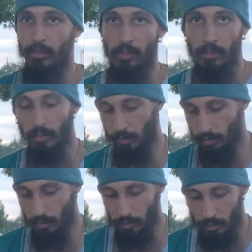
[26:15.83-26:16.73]

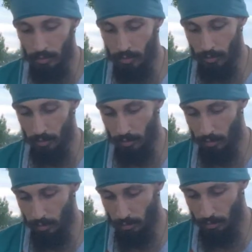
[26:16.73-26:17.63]

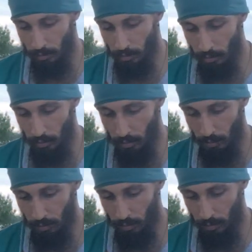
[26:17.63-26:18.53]

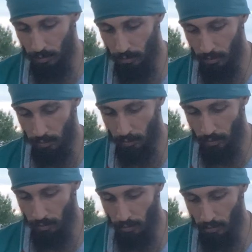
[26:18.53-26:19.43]

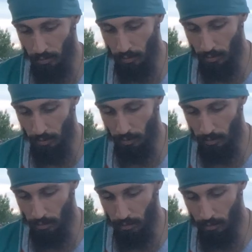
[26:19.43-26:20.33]

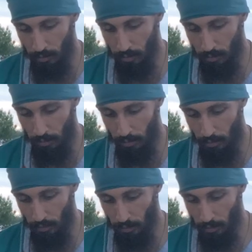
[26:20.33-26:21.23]

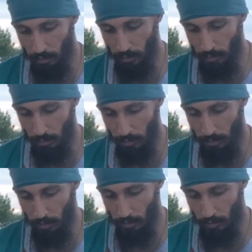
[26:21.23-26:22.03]
(silent)